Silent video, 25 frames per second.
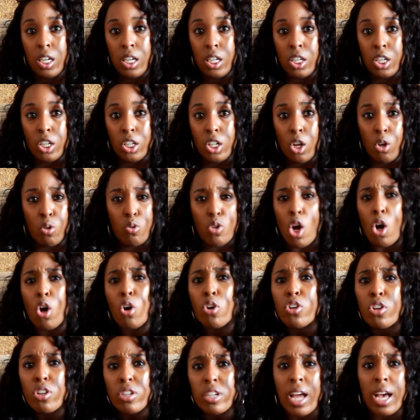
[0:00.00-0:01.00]
you know, no,
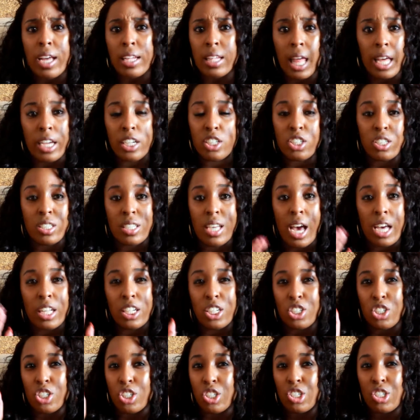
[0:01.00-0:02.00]
you're not, like just kind
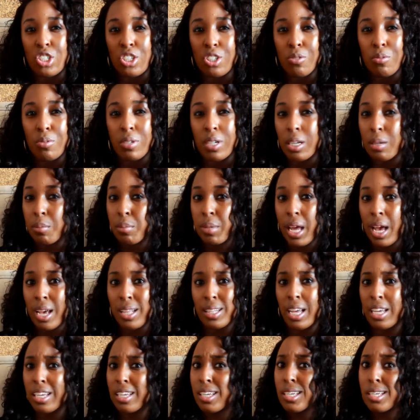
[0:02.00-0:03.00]
of just shooting him down
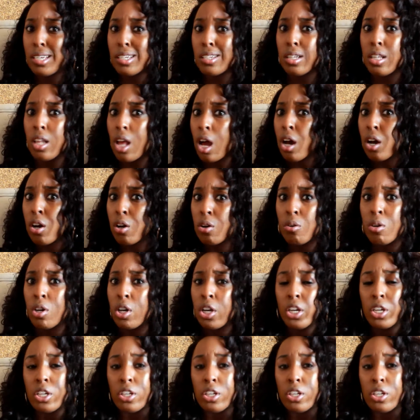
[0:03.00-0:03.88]
like, you know,